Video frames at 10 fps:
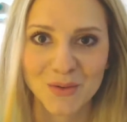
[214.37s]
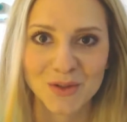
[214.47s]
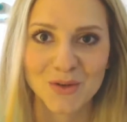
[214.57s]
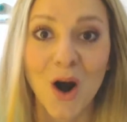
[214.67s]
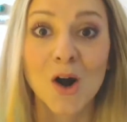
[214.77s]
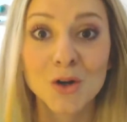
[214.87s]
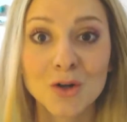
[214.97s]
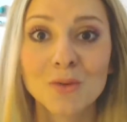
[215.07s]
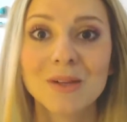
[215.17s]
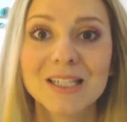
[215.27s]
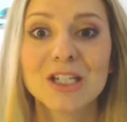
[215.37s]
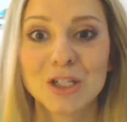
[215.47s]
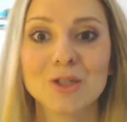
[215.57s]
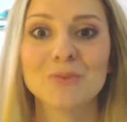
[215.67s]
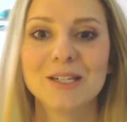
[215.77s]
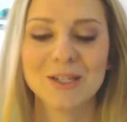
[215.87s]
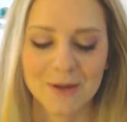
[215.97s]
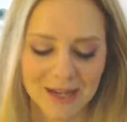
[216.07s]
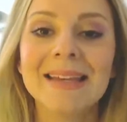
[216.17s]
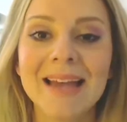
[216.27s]
do or normally should be
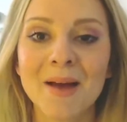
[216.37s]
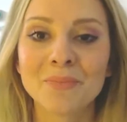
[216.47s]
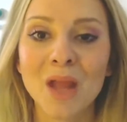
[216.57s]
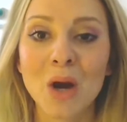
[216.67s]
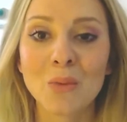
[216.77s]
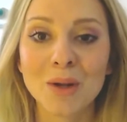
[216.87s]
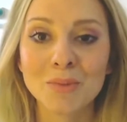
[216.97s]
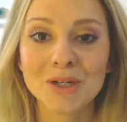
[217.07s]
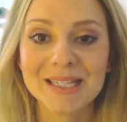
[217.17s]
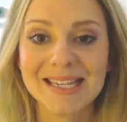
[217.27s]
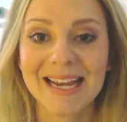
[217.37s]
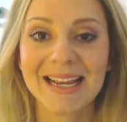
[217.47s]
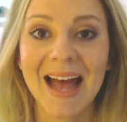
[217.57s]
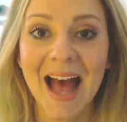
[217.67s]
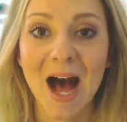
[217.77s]
doing. Yeah, one more thing.